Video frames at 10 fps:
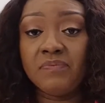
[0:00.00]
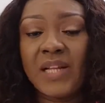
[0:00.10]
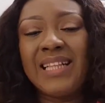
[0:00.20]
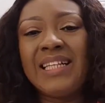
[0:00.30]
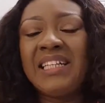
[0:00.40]

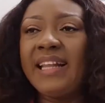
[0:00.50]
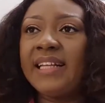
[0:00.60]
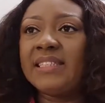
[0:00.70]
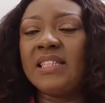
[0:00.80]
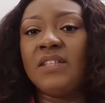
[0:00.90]
And then the
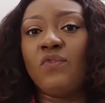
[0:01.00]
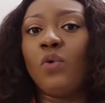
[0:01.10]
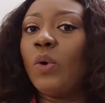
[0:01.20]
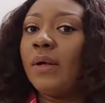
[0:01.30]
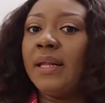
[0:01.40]
next thing,
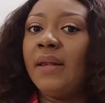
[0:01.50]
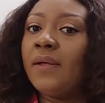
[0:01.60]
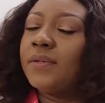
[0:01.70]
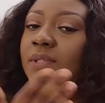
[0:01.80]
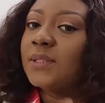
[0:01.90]
for a lot
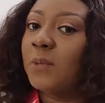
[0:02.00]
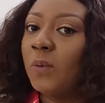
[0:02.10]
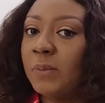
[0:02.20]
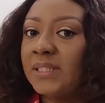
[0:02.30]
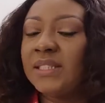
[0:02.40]
of small
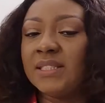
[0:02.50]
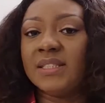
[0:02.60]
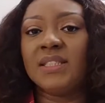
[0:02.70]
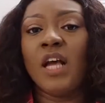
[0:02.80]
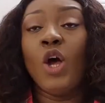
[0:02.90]

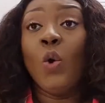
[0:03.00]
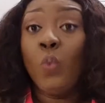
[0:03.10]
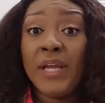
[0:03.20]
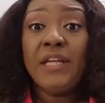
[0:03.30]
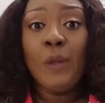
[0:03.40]
businesses,
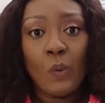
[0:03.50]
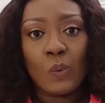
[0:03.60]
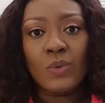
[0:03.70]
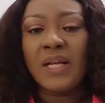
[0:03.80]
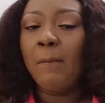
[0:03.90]
we
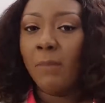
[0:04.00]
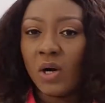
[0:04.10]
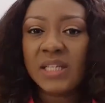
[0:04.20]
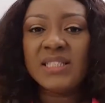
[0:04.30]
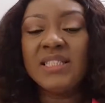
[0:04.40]
know that
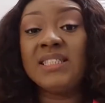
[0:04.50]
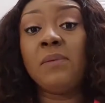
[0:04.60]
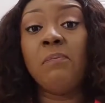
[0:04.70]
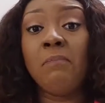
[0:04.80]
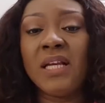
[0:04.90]
marketing is a
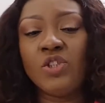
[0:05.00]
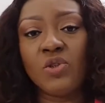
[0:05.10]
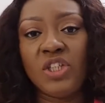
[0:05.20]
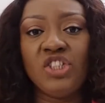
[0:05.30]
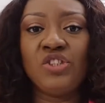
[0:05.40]
major
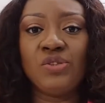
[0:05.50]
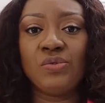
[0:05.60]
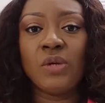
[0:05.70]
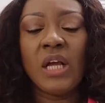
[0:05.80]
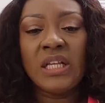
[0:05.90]
issue
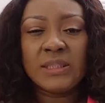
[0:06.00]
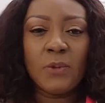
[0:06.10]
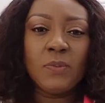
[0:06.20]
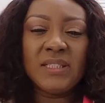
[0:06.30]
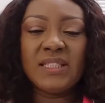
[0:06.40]
small
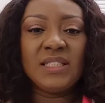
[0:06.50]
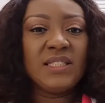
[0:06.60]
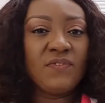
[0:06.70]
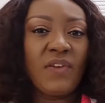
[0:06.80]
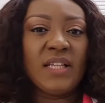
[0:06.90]
businesses
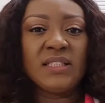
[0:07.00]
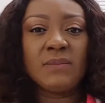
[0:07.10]
face.